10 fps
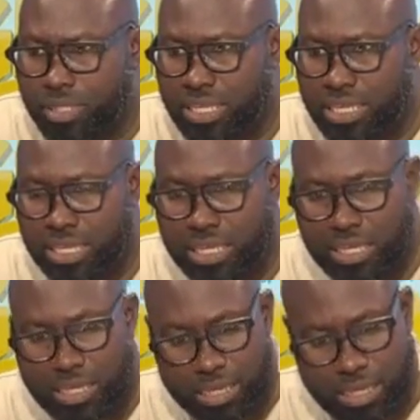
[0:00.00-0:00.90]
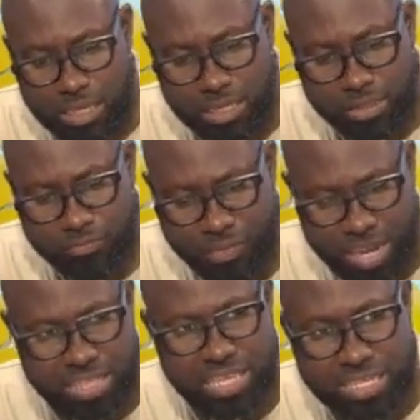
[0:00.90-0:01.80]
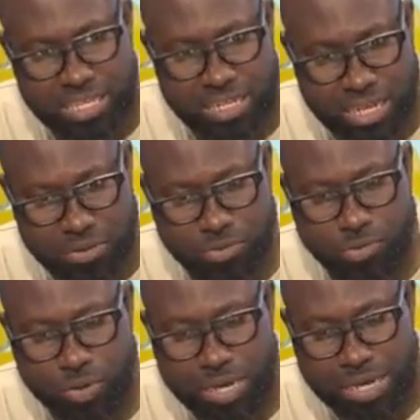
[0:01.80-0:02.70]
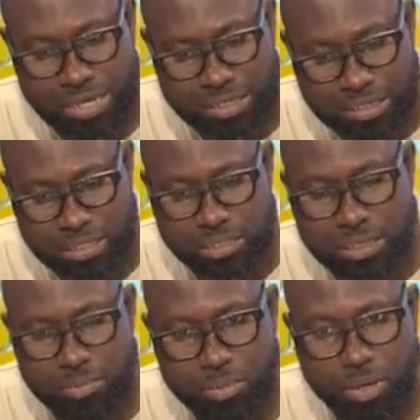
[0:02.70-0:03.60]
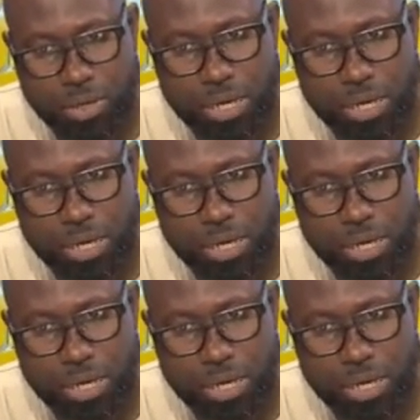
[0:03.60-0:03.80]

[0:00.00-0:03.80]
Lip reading: The fact that Nanado can set up